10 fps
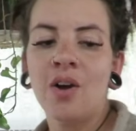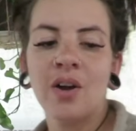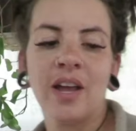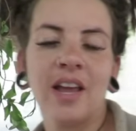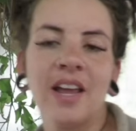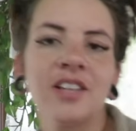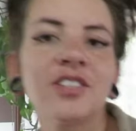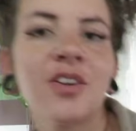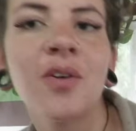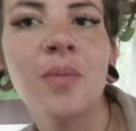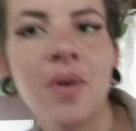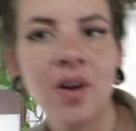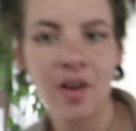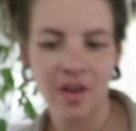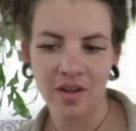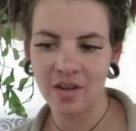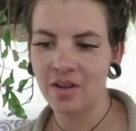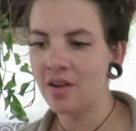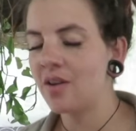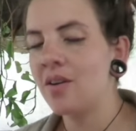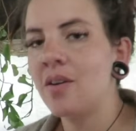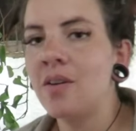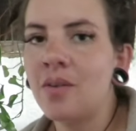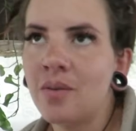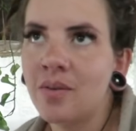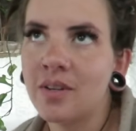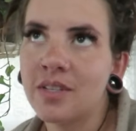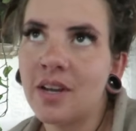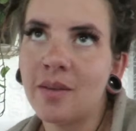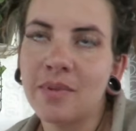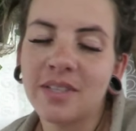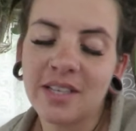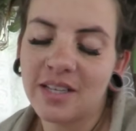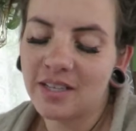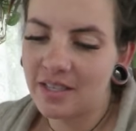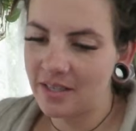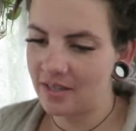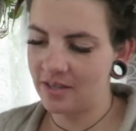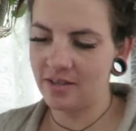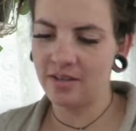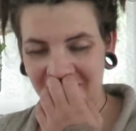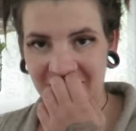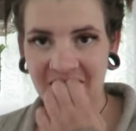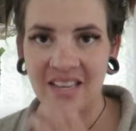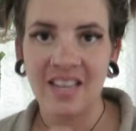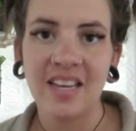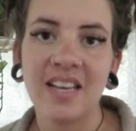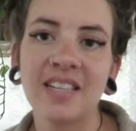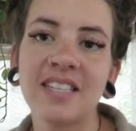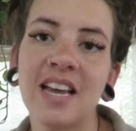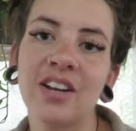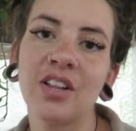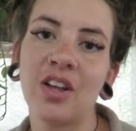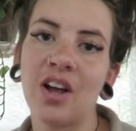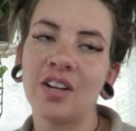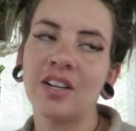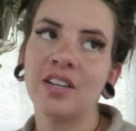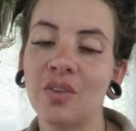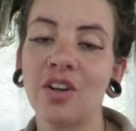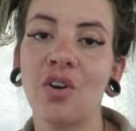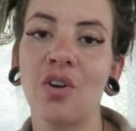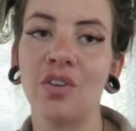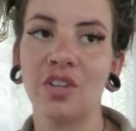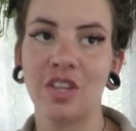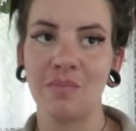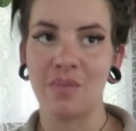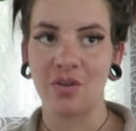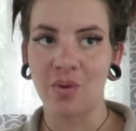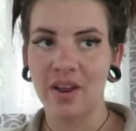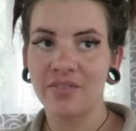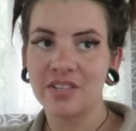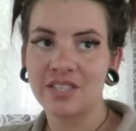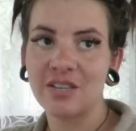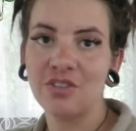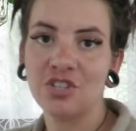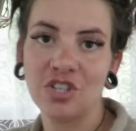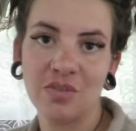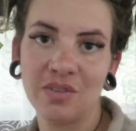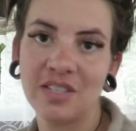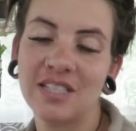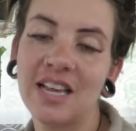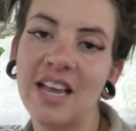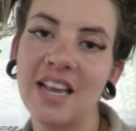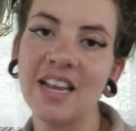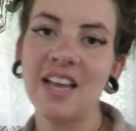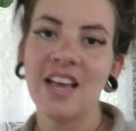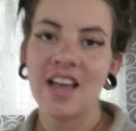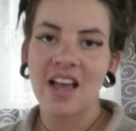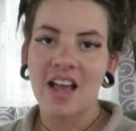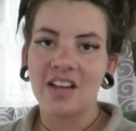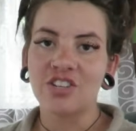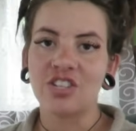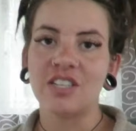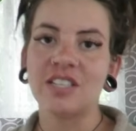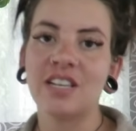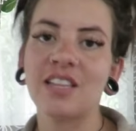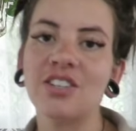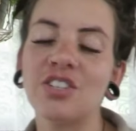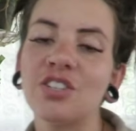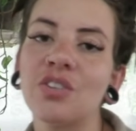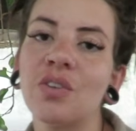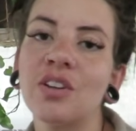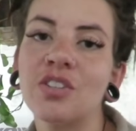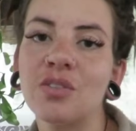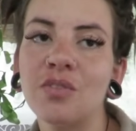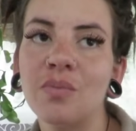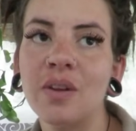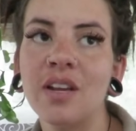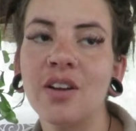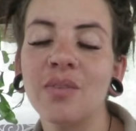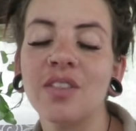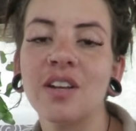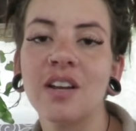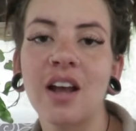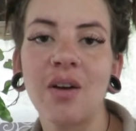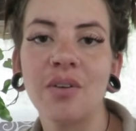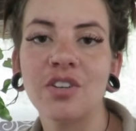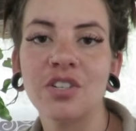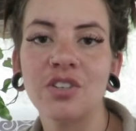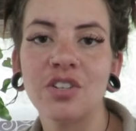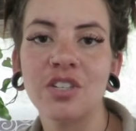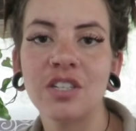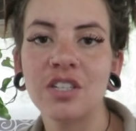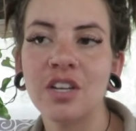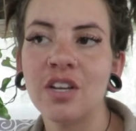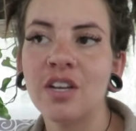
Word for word: Okay, so what time is it? It's ten o'clock. So I called the midwife to see what she would say, and she said that she's going to be here within an hour to just